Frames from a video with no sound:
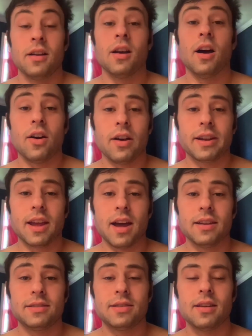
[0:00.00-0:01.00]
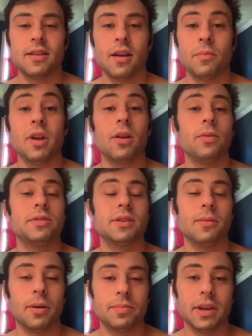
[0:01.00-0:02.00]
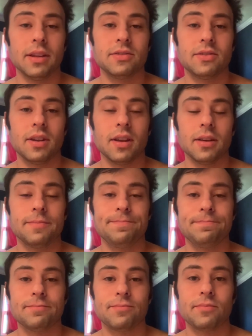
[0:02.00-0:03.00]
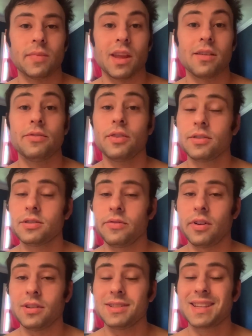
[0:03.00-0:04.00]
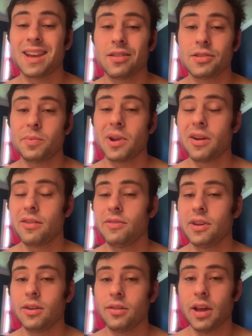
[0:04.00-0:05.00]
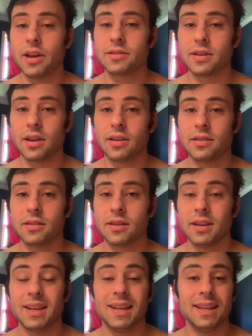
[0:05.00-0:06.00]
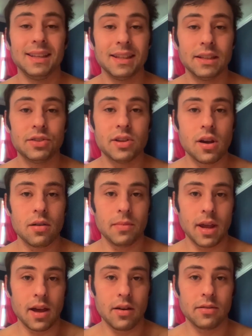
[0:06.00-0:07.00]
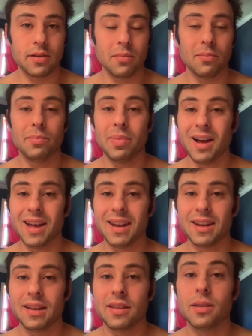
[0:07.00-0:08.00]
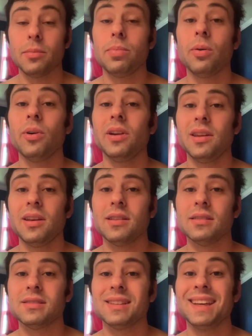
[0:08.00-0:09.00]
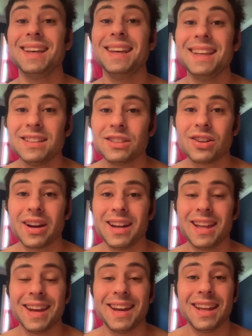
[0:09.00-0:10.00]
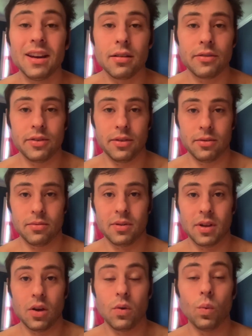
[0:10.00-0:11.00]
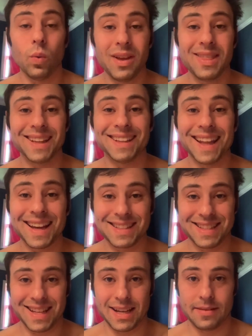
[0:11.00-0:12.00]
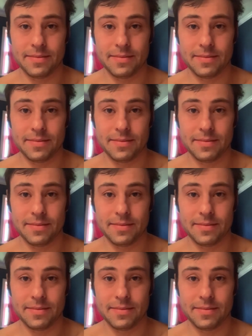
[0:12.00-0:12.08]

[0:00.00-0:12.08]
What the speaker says: All right, guys, I'm here with some updates today. First of all, Scarce put out a video last night. He did shout me out, but the point is, he's trying to get an interview with Alexia.